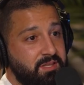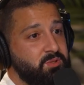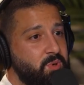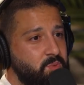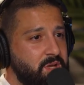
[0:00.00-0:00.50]
So
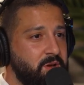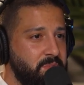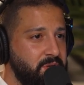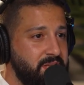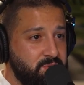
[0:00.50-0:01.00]
that's where we
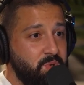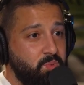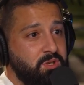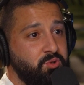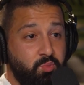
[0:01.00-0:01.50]
come in. That's
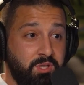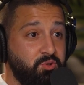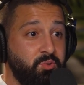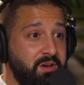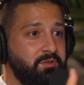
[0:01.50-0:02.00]
what we do.
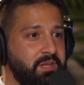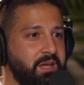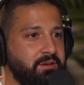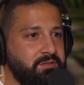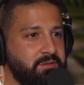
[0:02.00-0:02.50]
We do
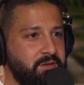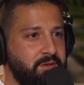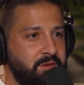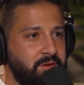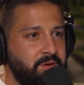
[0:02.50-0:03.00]
everything else,
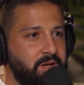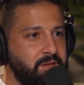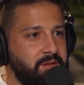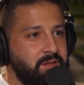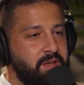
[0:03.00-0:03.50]

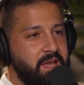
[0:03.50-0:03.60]
right?